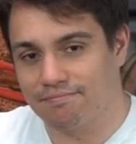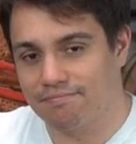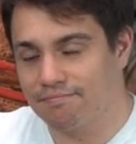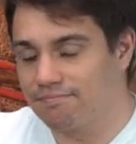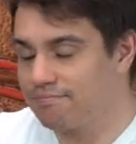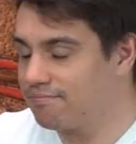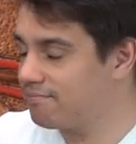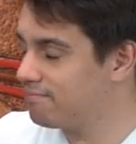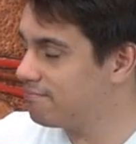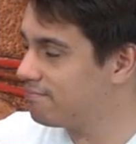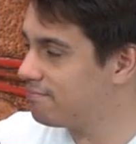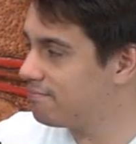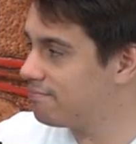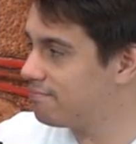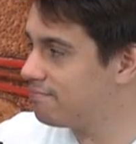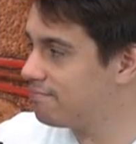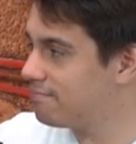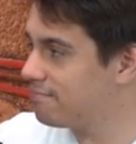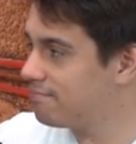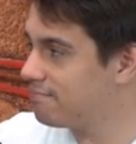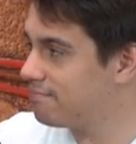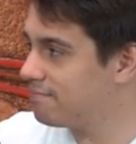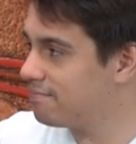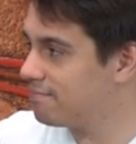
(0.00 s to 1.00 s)

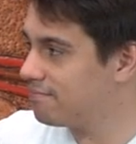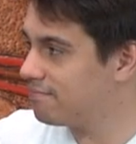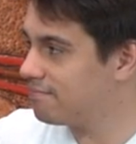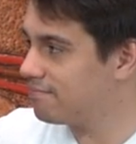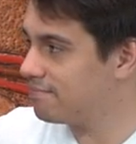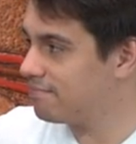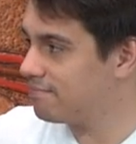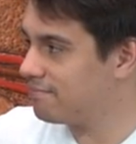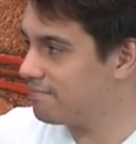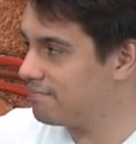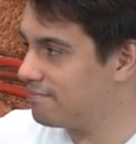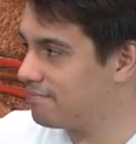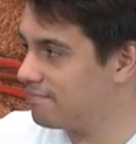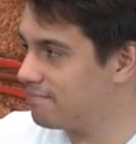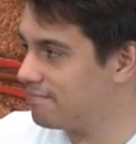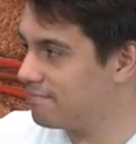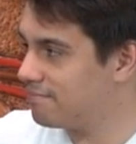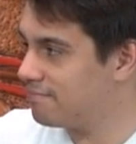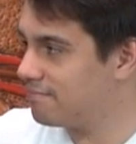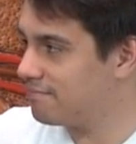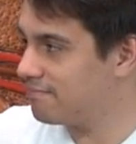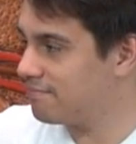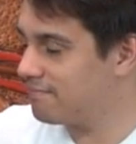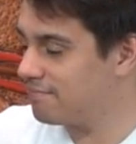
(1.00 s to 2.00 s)

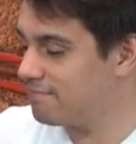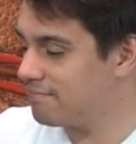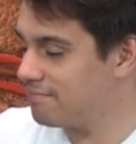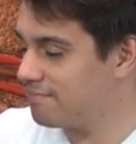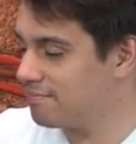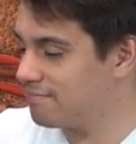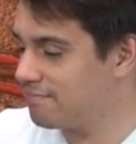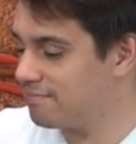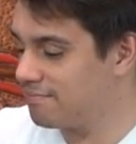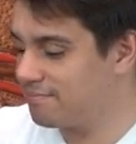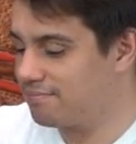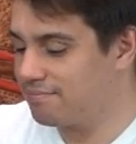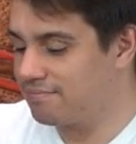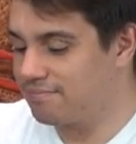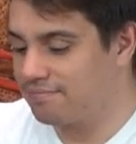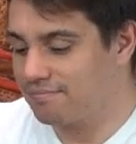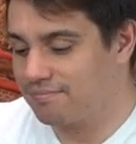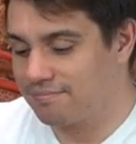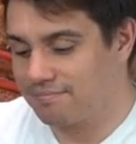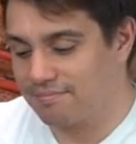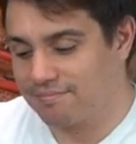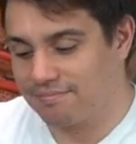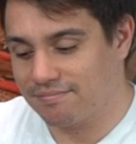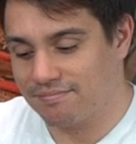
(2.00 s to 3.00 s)

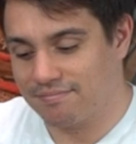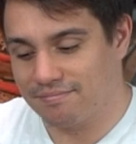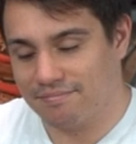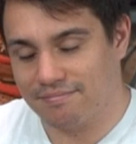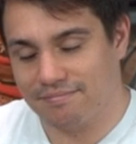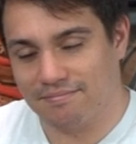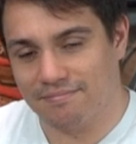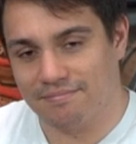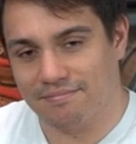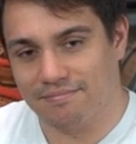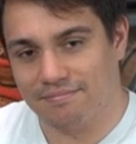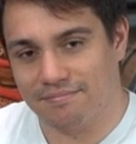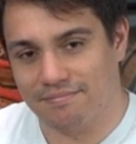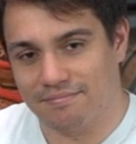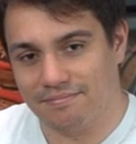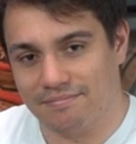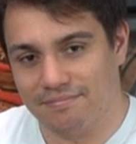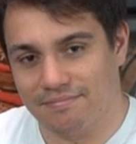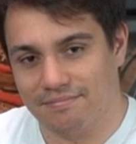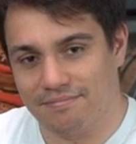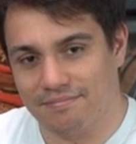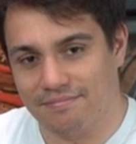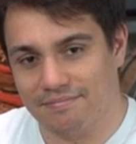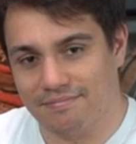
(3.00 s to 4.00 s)

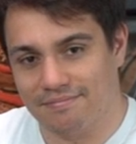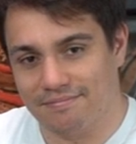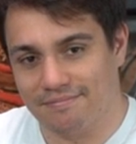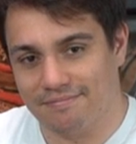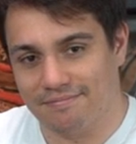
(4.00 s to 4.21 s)
(not speaking)